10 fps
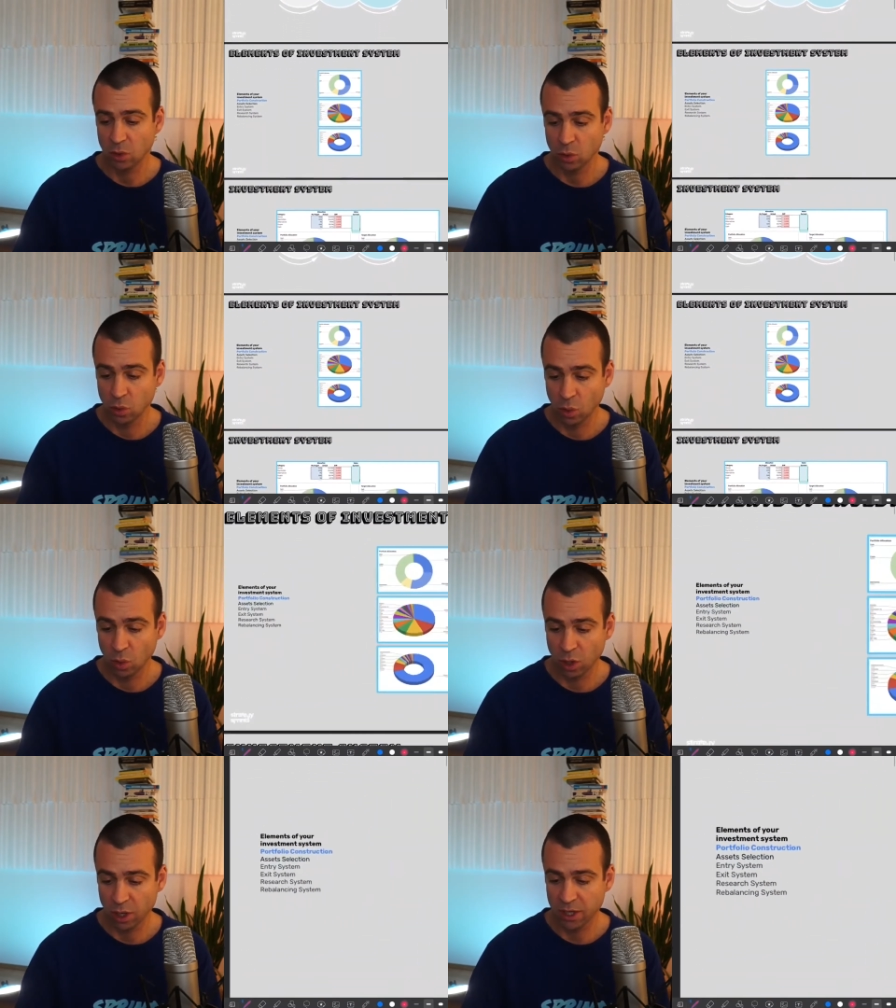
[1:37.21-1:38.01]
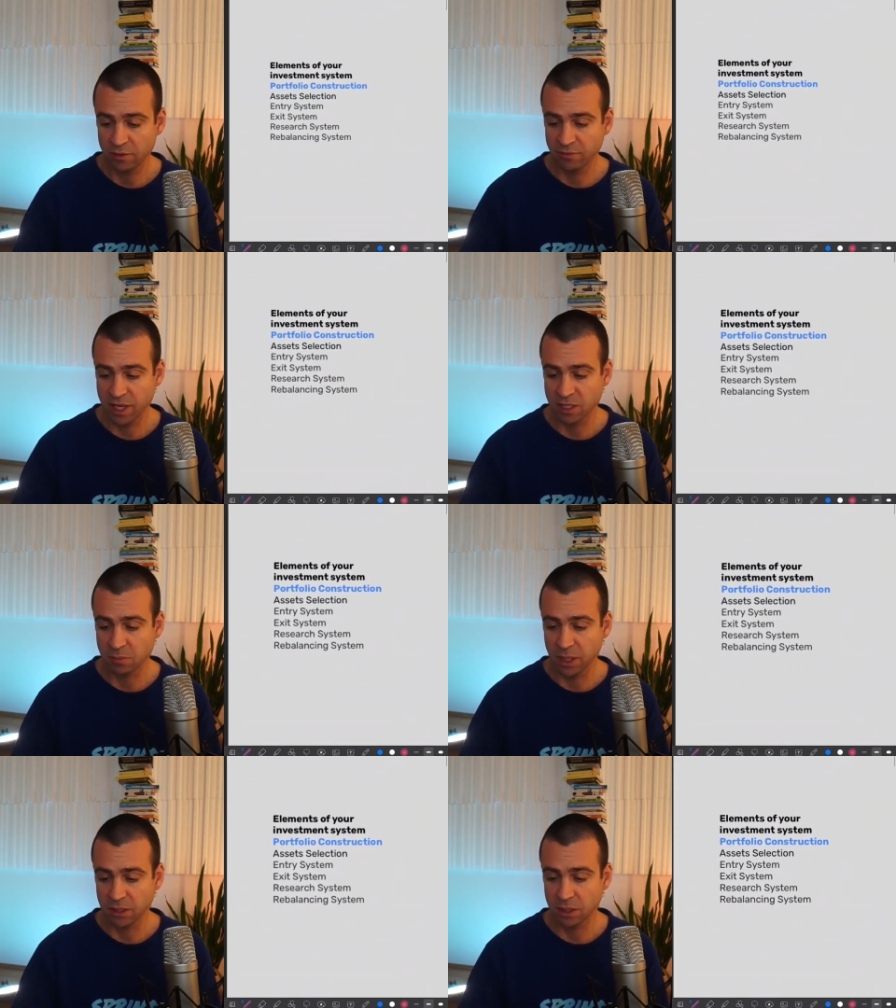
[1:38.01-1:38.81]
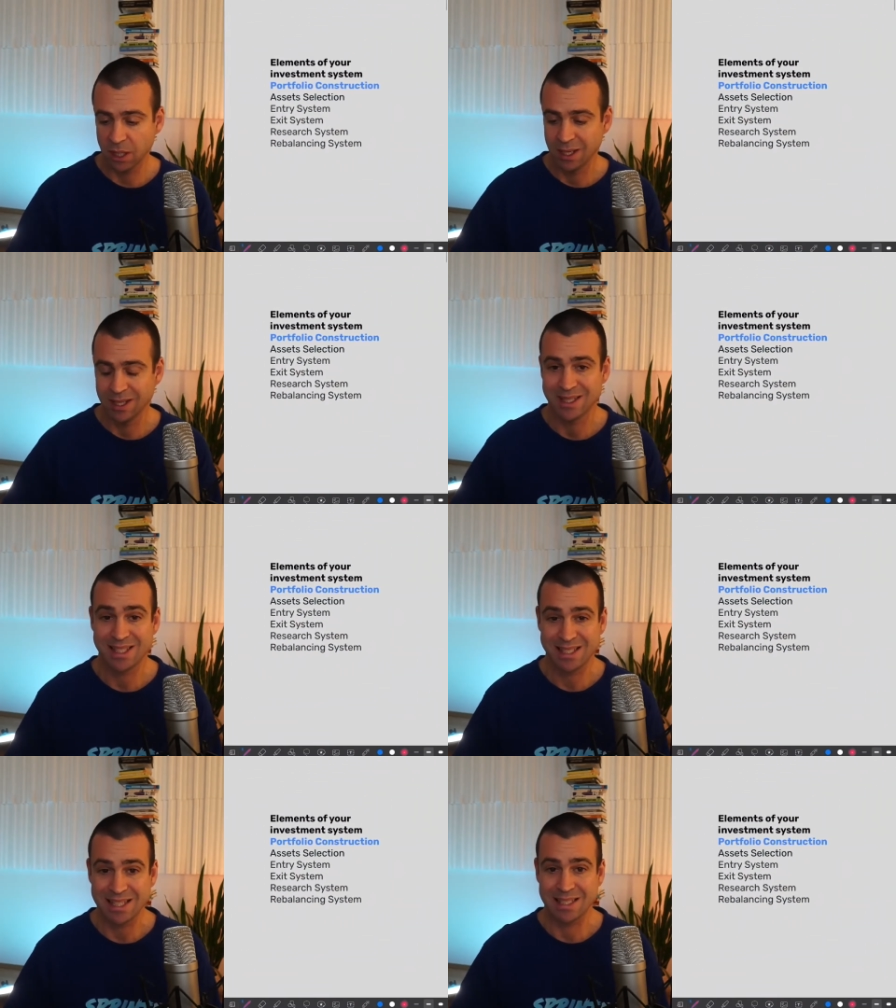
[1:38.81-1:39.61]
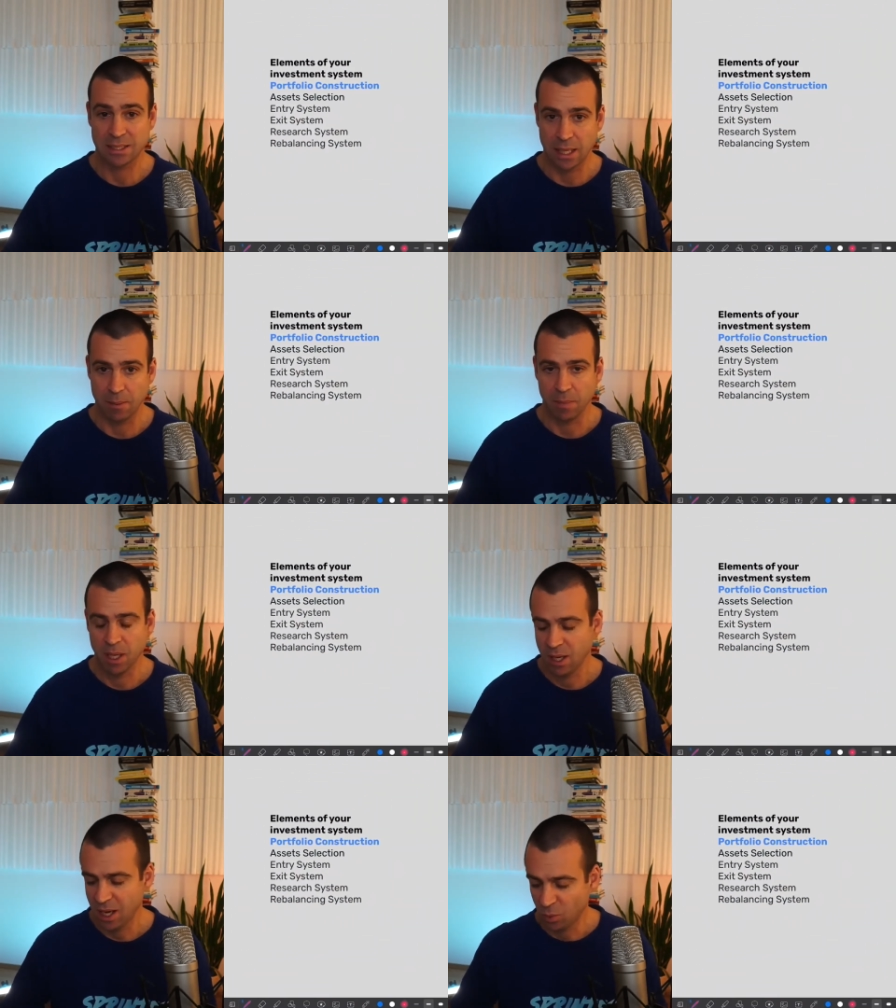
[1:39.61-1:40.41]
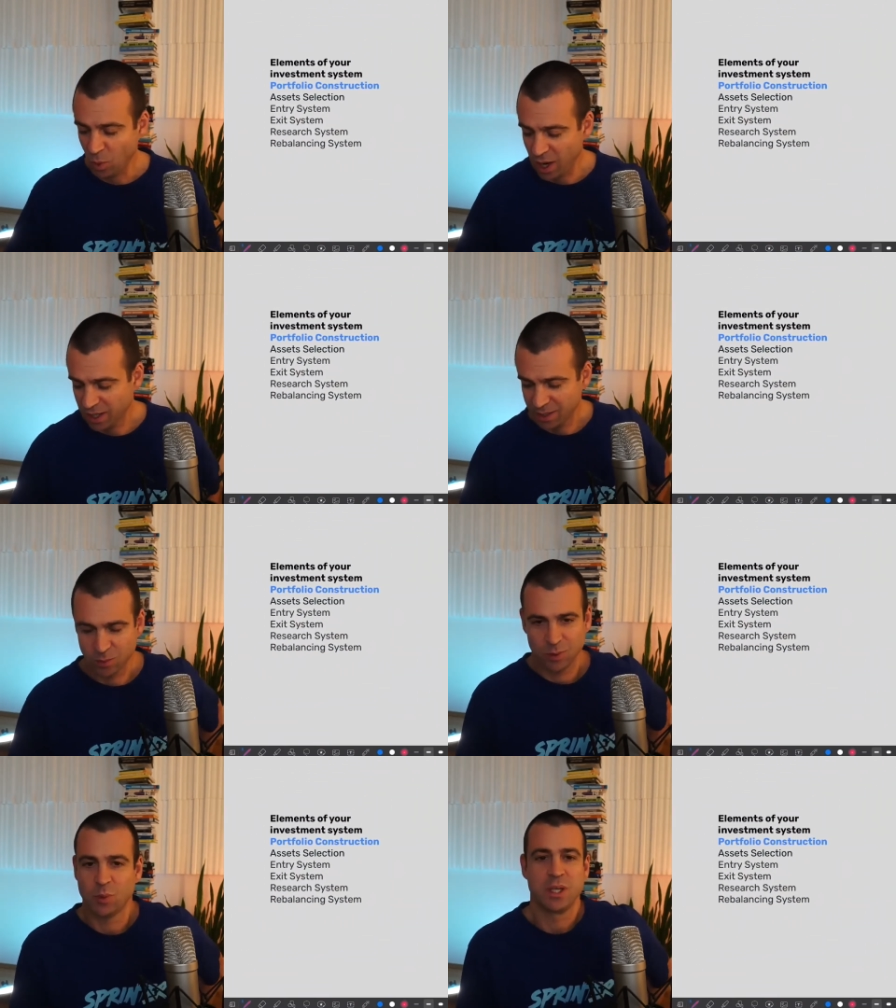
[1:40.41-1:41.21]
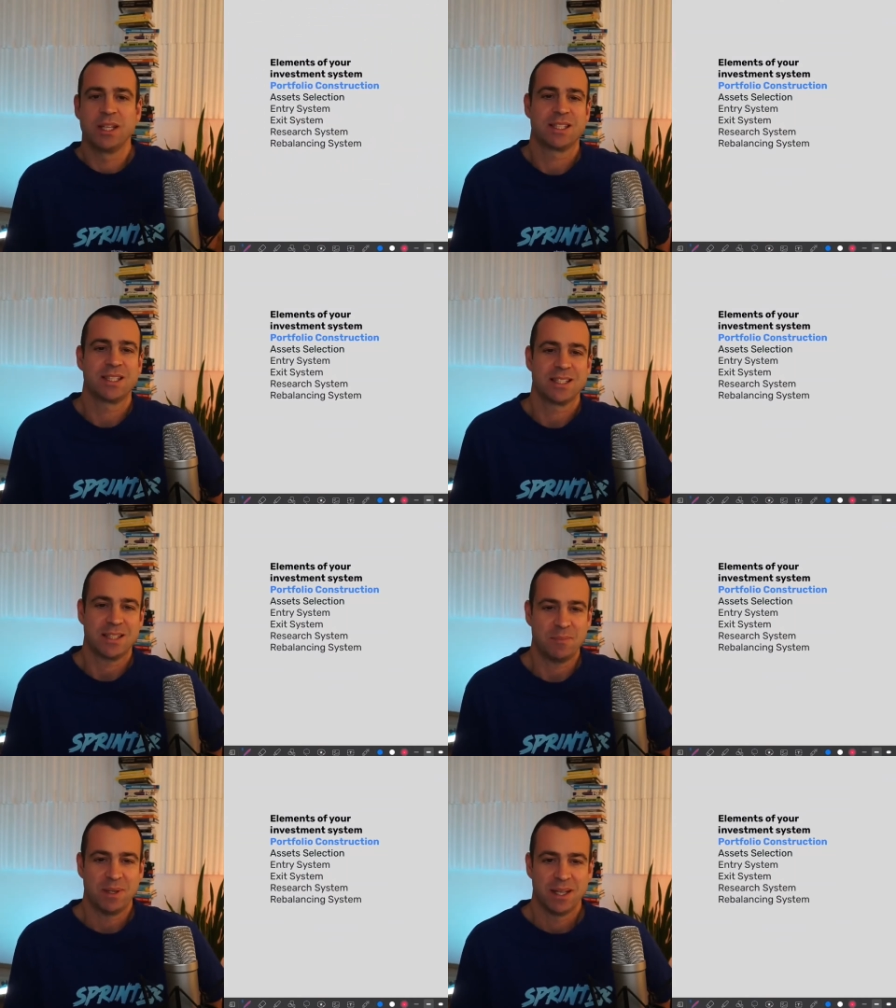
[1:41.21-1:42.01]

your investment system. And why do we need a system?